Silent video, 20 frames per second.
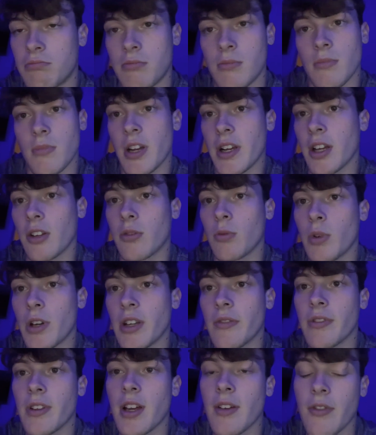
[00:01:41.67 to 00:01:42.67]
I guess
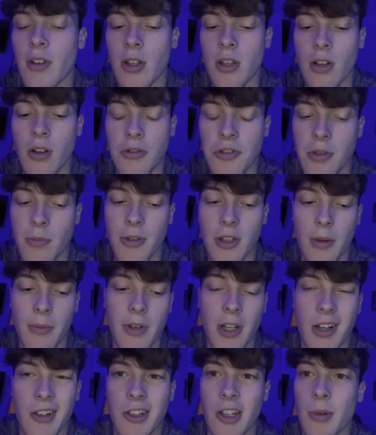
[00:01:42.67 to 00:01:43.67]
wait for that video. It should be
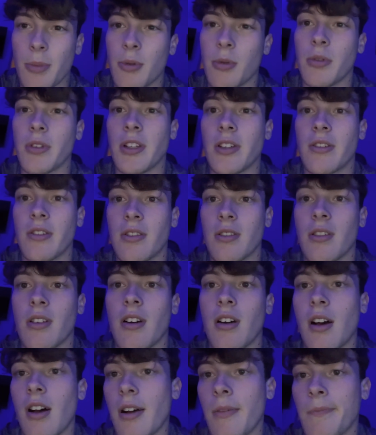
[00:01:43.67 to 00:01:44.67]
coming out in a couple weeks.
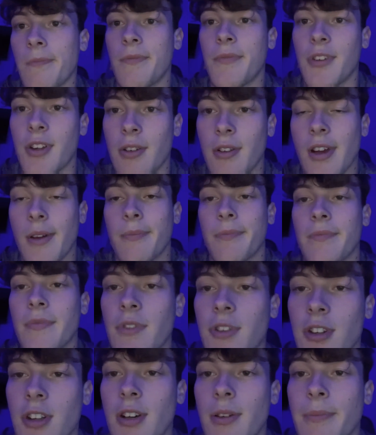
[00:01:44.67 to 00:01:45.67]
So yeah,
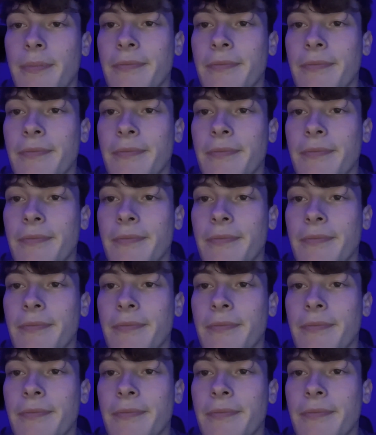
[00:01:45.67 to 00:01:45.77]
see ya.